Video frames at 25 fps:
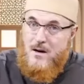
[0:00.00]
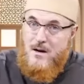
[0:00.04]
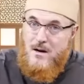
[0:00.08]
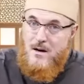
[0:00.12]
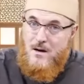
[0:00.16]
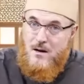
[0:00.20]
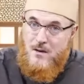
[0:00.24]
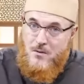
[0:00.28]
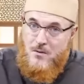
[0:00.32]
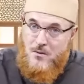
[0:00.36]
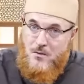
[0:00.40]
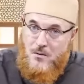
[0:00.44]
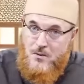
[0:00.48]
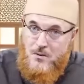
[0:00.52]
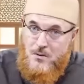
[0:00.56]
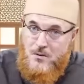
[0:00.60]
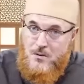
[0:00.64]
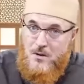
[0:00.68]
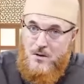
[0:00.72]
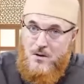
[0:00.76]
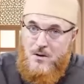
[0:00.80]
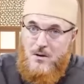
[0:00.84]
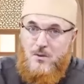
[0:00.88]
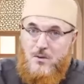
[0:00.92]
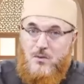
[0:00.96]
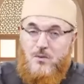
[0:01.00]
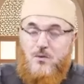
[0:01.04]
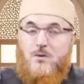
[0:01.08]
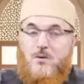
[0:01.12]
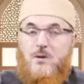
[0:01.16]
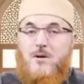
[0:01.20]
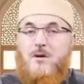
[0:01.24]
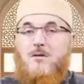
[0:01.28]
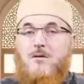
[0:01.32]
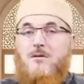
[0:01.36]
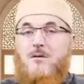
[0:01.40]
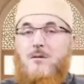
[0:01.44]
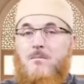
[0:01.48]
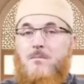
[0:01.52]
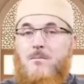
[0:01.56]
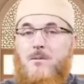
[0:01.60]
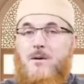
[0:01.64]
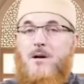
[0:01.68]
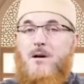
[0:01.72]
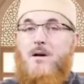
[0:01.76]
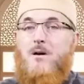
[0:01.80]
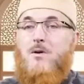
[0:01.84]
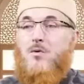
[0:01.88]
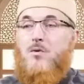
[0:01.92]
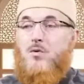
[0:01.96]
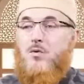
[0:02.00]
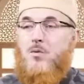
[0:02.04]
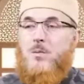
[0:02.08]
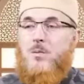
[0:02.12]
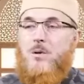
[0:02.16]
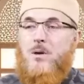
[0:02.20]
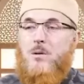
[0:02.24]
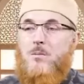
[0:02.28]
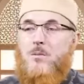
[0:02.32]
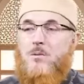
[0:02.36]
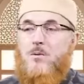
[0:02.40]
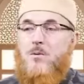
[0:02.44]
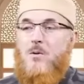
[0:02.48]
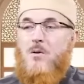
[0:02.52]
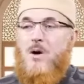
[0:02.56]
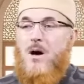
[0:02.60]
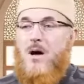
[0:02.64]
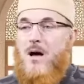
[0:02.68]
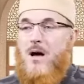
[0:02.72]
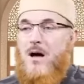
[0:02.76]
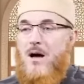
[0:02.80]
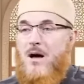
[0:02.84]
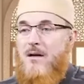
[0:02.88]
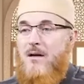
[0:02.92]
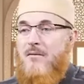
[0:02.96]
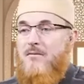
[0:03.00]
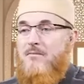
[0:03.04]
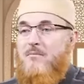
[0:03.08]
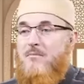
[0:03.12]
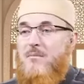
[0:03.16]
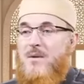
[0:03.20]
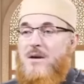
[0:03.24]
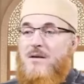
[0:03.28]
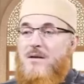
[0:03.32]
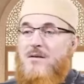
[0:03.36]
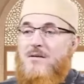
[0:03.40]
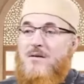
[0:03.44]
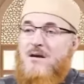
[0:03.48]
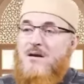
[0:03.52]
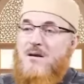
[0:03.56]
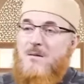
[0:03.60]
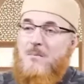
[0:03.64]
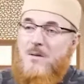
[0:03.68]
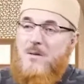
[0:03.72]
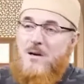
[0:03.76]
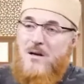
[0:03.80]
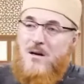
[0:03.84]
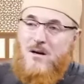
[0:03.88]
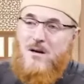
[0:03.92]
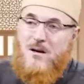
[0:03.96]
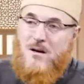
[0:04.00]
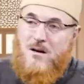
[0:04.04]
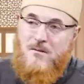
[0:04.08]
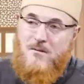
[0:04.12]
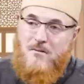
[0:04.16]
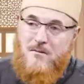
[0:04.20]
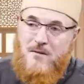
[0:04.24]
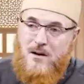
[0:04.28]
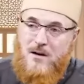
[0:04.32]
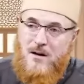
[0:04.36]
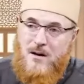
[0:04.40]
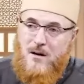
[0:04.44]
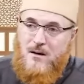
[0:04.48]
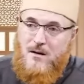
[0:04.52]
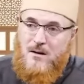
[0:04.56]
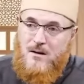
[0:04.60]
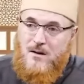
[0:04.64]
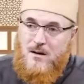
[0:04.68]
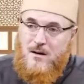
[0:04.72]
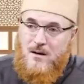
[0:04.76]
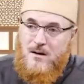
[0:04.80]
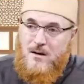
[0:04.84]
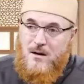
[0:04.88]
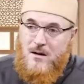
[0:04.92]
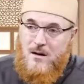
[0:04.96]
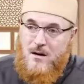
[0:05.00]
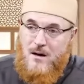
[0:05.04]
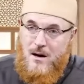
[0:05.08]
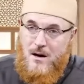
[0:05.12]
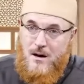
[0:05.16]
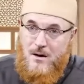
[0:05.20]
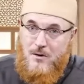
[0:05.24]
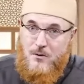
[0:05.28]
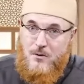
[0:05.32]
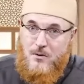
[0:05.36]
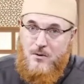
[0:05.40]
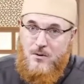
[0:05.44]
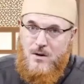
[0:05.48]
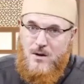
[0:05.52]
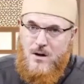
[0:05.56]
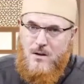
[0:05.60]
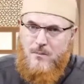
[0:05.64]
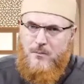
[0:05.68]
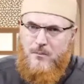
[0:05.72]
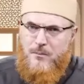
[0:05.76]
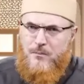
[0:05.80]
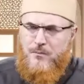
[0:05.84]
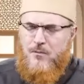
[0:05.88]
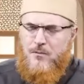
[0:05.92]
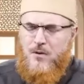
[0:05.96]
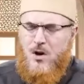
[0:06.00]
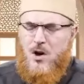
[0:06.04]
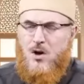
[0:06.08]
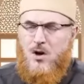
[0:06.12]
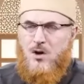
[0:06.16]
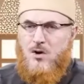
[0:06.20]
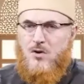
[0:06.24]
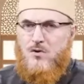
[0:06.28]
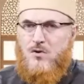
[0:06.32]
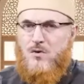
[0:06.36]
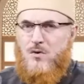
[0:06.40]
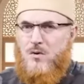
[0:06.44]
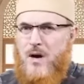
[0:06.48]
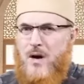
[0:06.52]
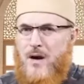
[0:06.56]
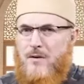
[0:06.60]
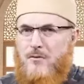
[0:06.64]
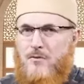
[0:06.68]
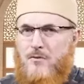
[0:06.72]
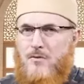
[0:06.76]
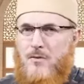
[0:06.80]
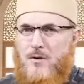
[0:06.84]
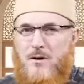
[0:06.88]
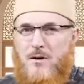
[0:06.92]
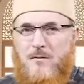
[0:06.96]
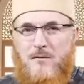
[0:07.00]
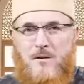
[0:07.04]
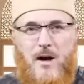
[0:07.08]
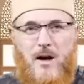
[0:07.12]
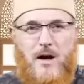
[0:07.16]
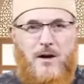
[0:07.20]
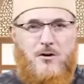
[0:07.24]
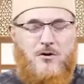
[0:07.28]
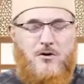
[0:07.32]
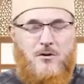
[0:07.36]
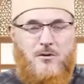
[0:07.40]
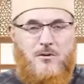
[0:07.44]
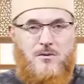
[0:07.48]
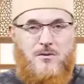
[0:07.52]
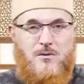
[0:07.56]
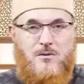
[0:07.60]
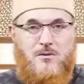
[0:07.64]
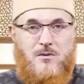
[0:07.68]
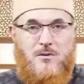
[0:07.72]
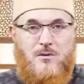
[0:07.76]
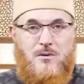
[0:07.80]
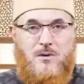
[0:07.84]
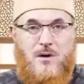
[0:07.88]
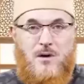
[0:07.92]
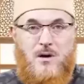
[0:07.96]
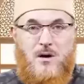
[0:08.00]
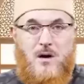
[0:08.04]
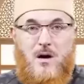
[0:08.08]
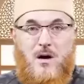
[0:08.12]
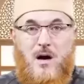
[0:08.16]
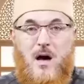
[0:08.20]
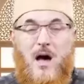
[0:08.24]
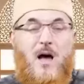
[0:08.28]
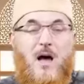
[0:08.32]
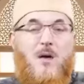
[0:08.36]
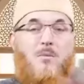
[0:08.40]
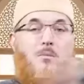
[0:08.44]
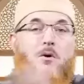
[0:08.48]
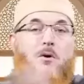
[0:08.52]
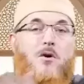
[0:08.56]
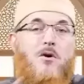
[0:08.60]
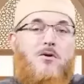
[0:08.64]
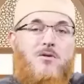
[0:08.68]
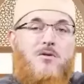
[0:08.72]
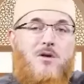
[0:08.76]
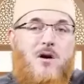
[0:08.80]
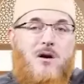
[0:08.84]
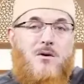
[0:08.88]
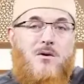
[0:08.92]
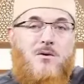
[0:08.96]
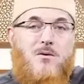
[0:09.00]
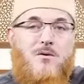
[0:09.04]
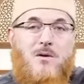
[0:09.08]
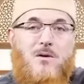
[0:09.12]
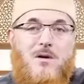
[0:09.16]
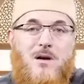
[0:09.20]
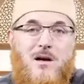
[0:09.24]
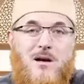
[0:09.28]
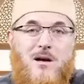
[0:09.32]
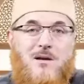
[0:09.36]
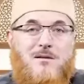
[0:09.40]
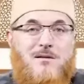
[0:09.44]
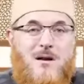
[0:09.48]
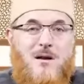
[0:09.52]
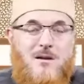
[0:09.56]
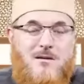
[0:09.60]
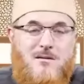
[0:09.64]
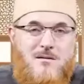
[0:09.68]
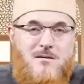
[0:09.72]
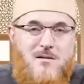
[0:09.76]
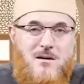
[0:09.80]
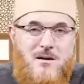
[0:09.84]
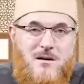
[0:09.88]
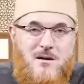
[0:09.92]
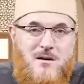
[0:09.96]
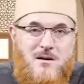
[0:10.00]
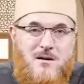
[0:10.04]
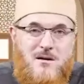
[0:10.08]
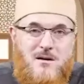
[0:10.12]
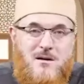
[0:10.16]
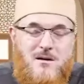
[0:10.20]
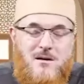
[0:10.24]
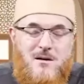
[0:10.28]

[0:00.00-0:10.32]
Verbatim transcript: in order to explain to people what have been revealed unto them. So we have two revelations, and both are known as a dhikr.